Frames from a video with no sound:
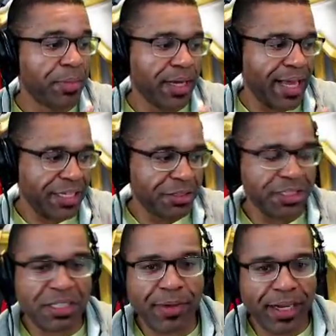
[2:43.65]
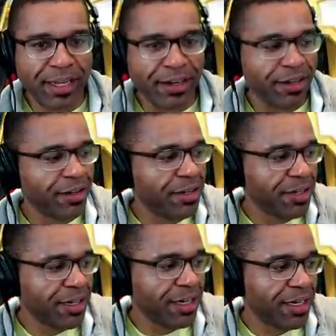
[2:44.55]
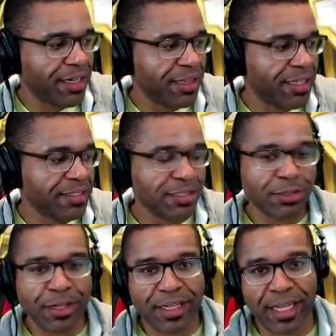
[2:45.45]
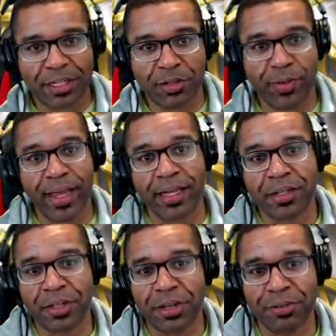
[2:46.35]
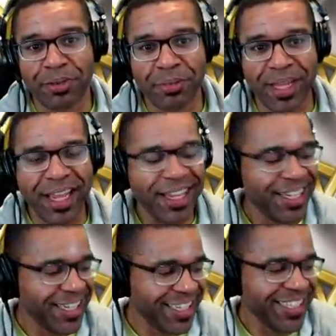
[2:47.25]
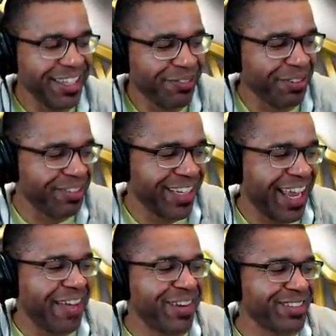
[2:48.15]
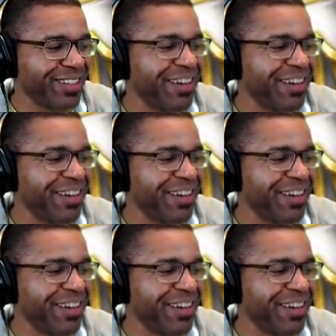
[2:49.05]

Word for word: But as you can see right here, uh, this is looking like Duran, you know, from the from the game here.